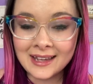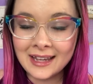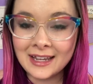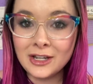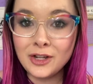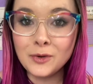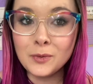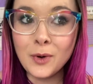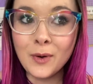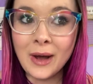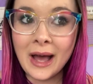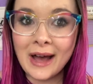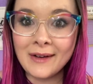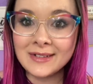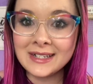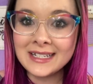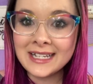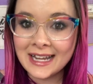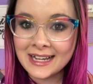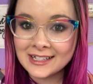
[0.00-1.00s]
And you won't have
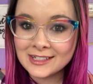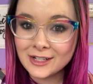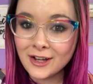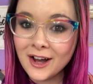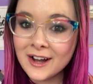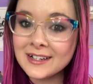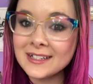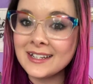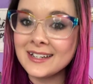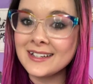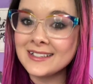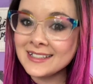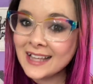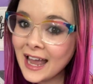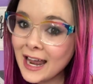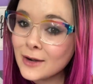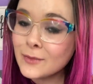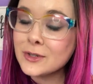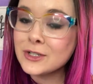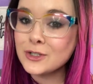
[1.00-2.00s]
to take as long to decide
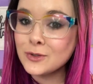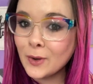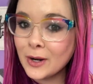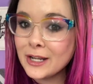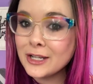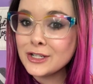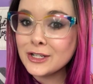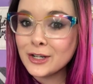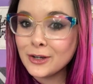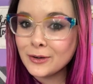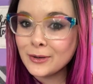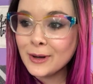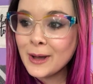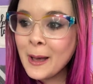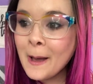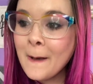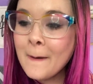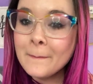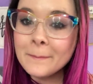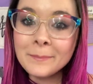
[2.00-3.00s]
what you want to do
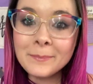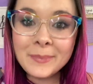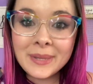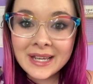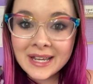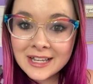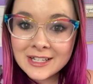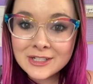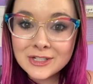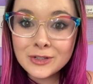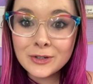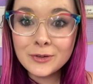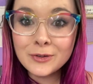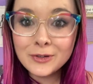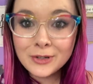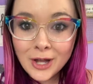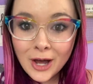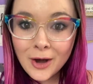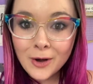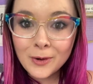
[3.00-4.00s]
because you'll
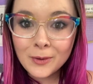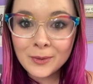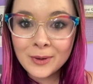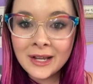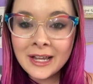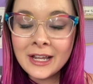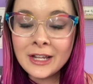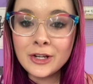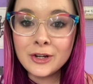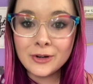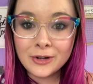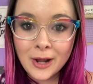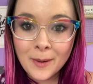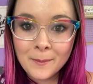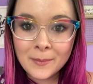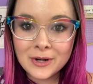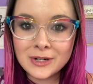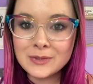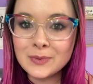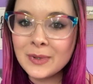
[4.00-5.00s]
know your
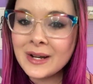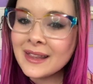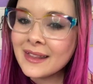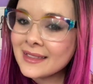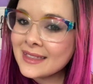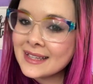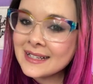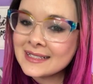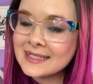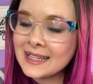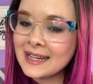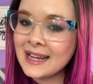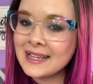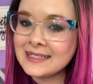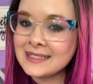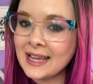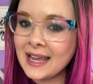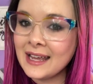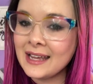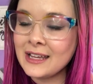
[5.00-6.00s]
numbers. One of the things that I
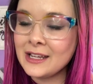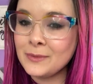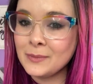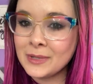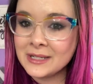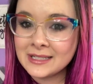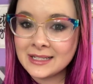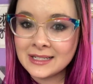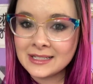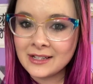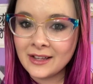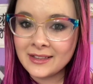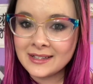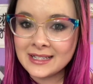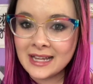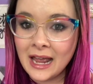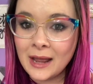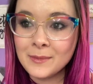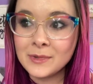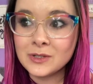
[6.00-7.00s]
say in business all the
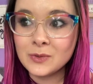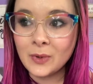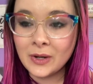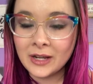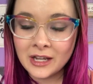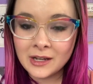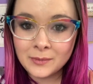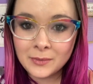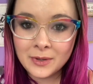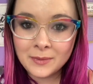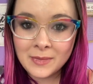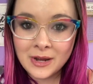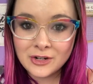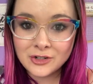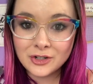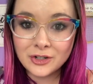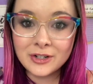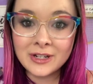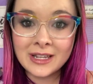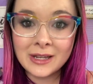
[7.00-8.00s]
time is what can be
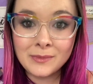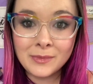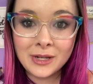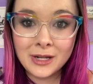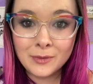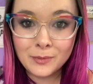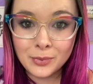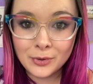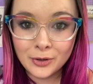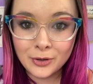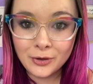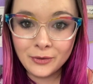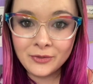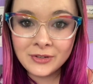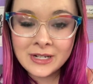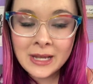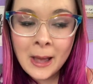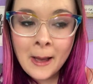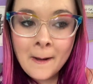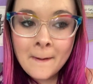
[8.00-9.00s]
measured can be
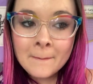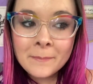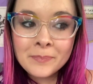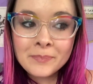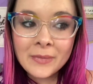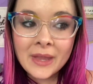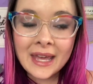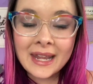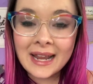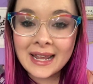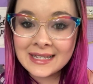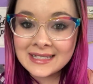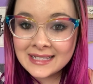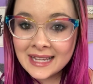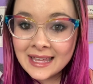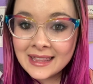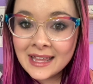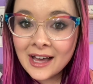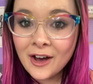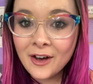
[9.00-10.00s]
improved. And I say
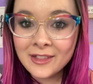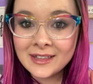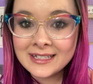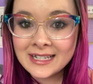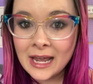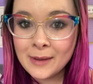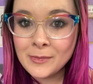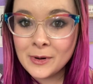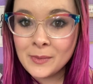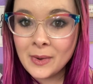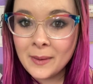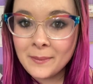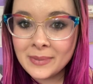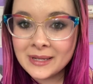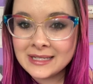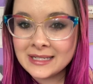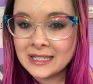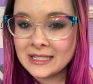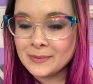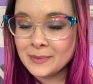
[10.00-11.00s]
that all the time in my
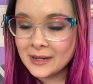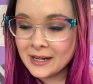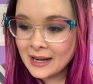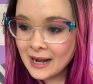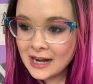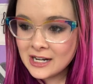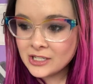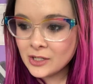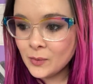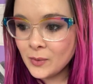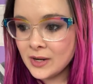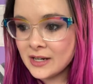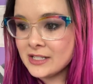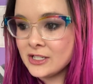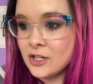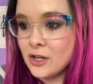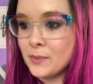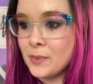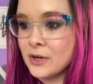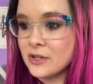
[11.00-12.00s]
business, but it actually works in
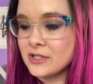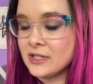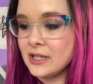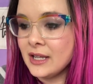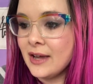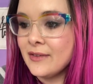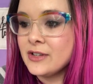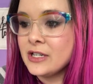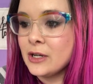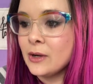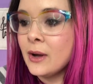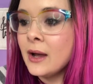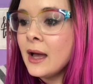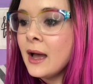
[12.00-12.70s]
your personal life too.